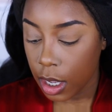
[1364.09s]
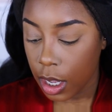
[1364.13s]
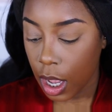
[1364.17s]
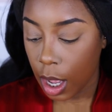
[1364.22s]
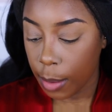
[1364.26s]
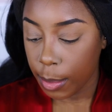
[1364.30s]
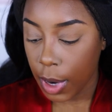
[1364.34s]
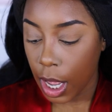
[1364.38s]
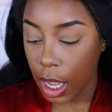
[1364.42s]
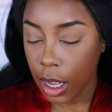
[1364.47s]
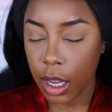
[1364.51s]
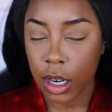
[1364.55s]

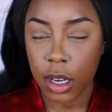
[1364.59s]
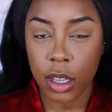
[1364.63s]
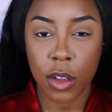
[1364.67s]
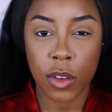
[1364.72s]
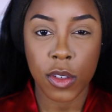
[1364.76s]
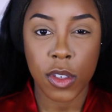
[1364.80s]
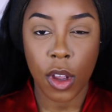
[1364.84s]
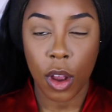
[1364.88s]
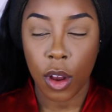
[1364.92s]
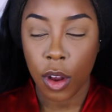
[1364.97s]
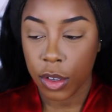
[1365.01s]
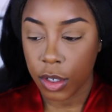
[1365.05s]
I'm not gonna
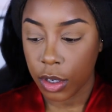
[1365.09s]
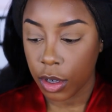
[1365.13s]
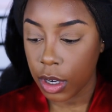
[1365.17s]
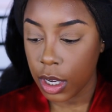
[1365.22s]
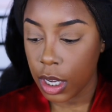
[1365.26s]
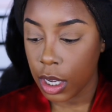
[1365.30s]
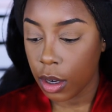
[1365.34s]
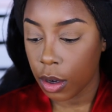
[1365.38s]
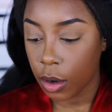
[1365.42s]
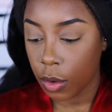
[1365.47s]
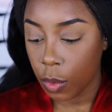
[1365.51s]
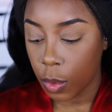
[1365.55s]
use the Alter
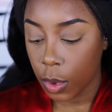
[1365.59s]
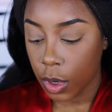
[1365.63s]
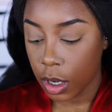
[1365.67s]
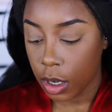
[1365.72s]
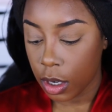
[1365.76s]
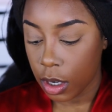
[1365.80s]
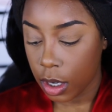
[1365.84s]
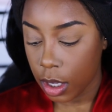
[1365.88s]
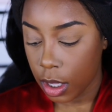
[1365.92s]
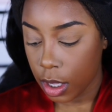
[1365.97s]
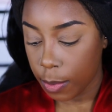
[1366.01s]
Ego one